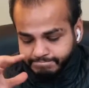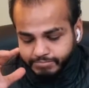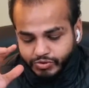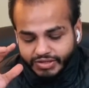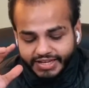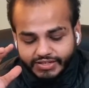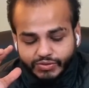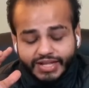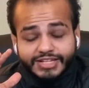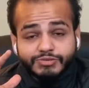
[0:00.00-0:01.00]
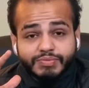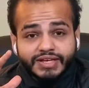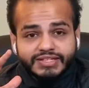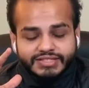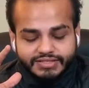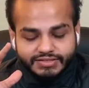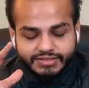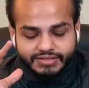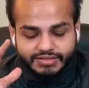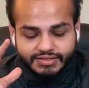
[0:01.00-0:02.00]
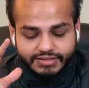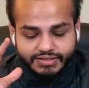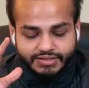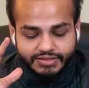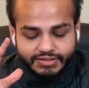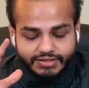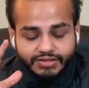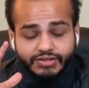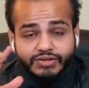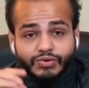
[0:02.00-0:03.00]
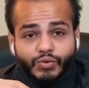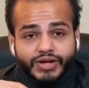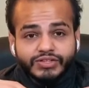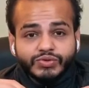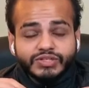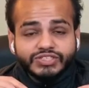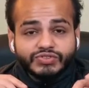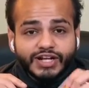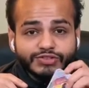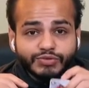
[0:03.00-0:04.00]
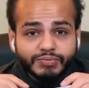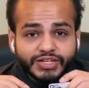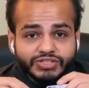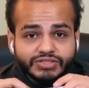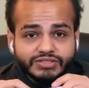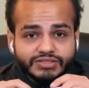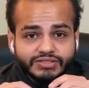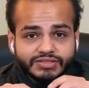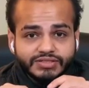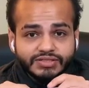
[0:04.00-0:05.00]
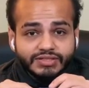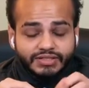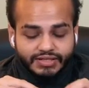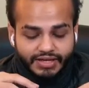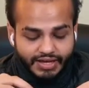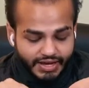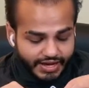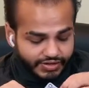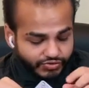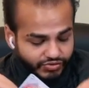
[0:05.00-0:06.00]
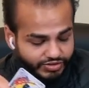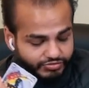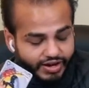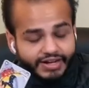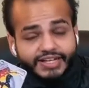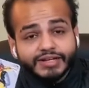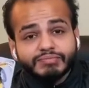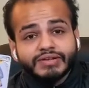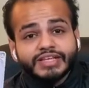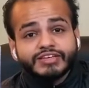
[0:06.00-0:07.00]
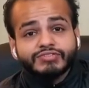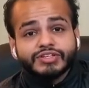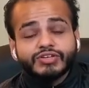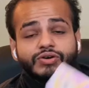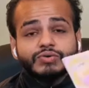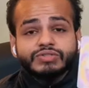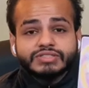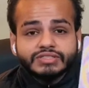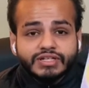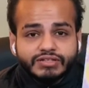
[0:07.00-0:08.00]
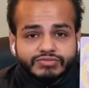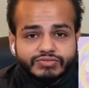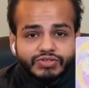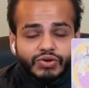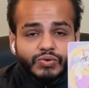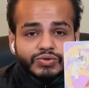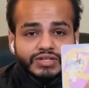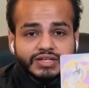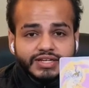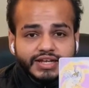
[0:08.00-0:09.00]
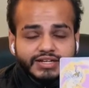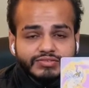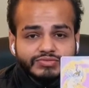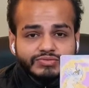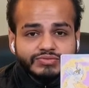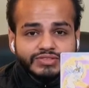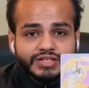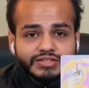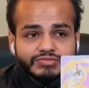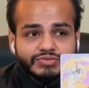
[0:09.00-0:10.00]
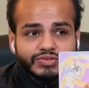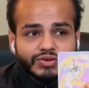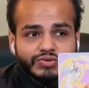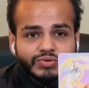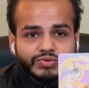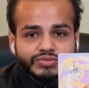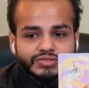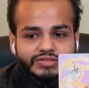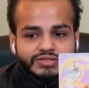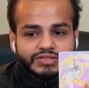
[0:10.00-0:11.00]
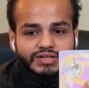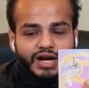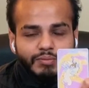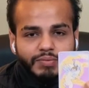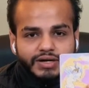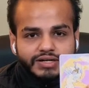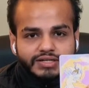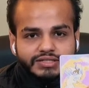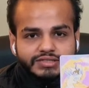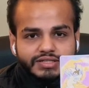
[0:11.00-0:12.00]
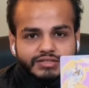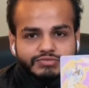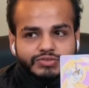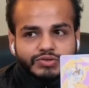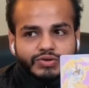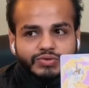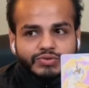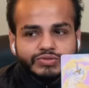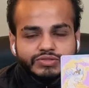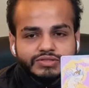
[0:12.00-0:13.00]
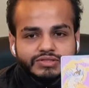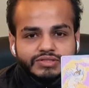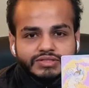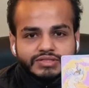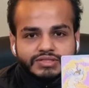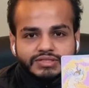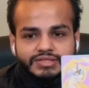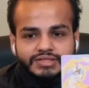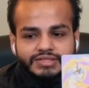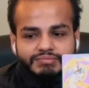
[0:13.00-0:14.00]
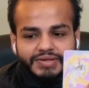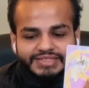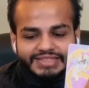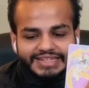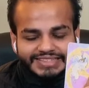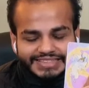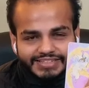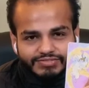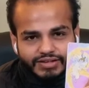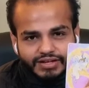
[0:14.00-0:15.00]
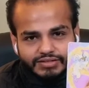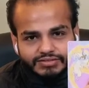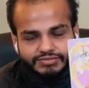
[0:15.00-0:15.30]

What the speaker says: To get to that space, going through this transformation and refinding a belief in your own self, your own creative self, your own abundant self, your own basically self-love.